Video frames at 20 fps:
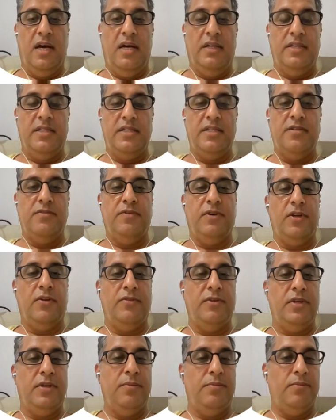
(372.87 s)
This is one
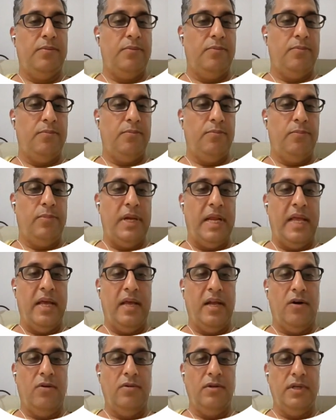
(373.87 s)
of the
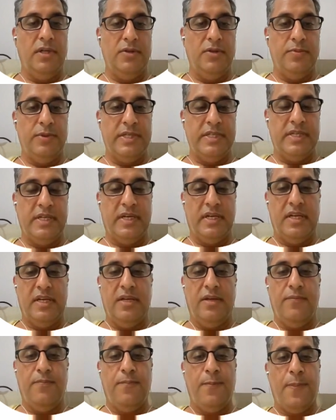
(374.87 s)
playground. Is
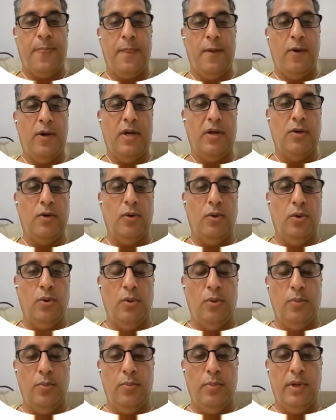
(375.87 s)
basically you can
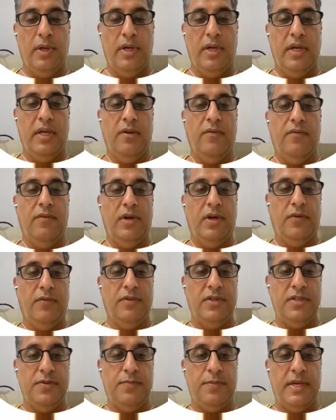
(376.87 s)
go in one of
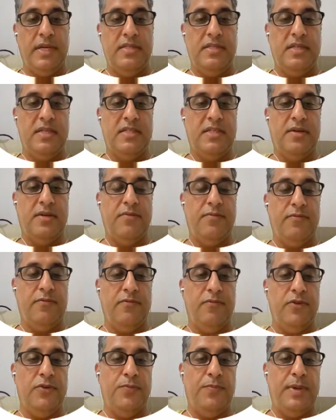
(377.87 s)
these space. It's a
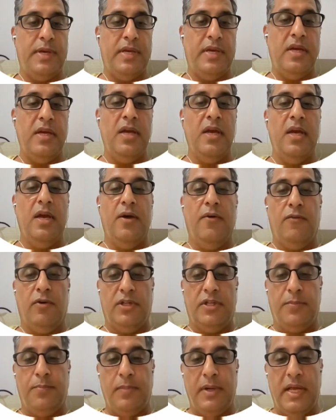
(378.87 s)
space for
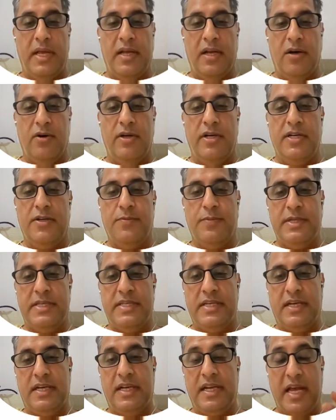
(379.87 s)
the playground. It's
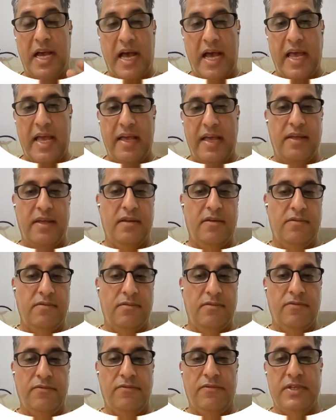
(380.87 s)
basically I
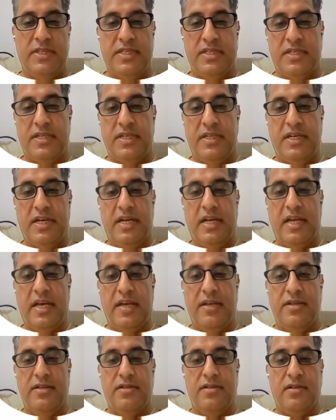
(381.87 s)
visited and
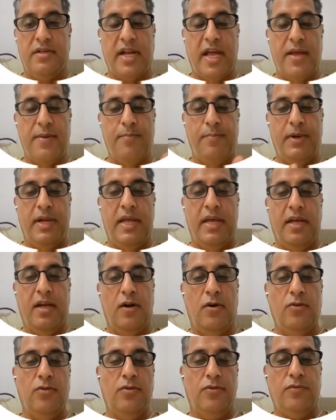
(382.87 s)
I type
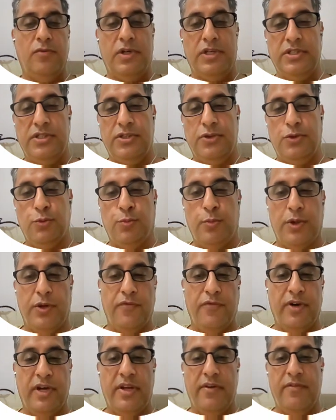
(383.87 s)
playground version
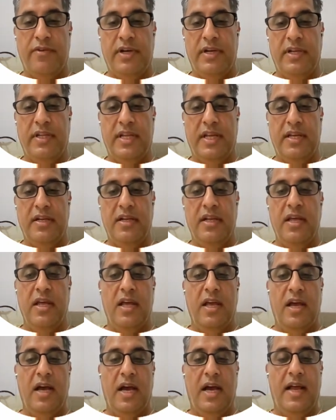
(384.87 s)
2.5 and then
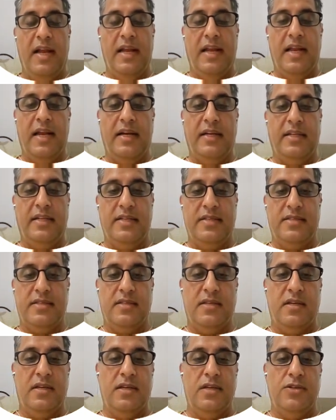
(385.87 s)
I'll get this.
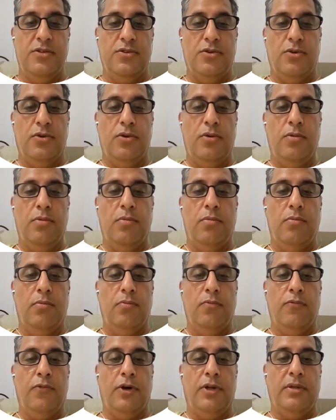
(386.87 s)
So
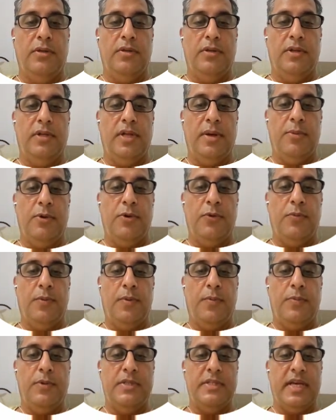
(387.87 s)
for demos
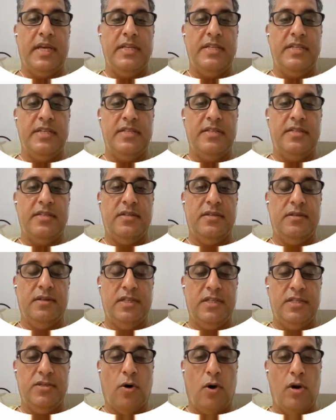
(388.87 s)
purpose,
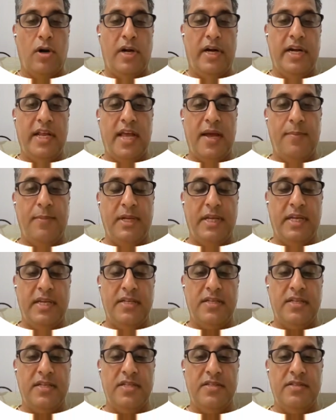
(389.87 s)
this already
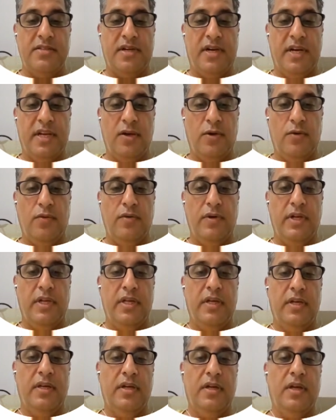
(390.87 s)
application is running over
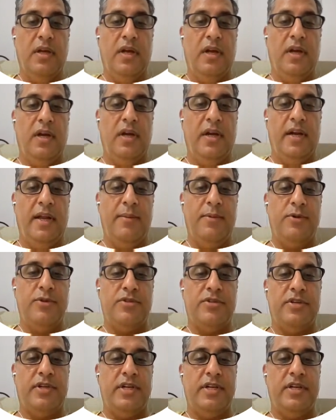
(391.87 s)
here.
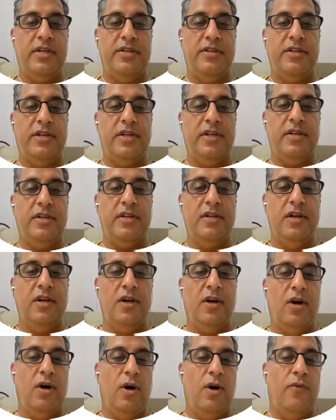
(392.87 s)
Demonstration
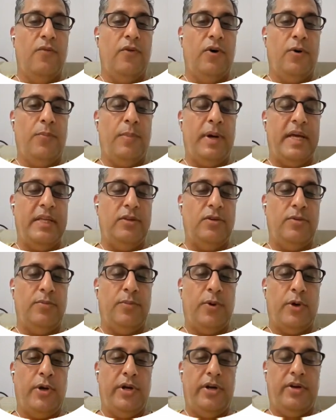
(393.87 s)
for Python
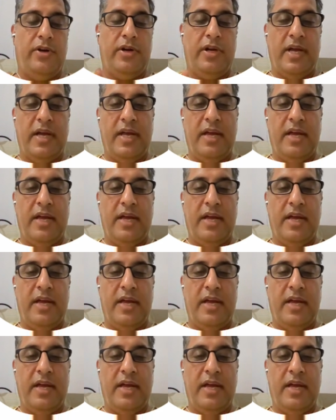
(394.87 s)
poetry.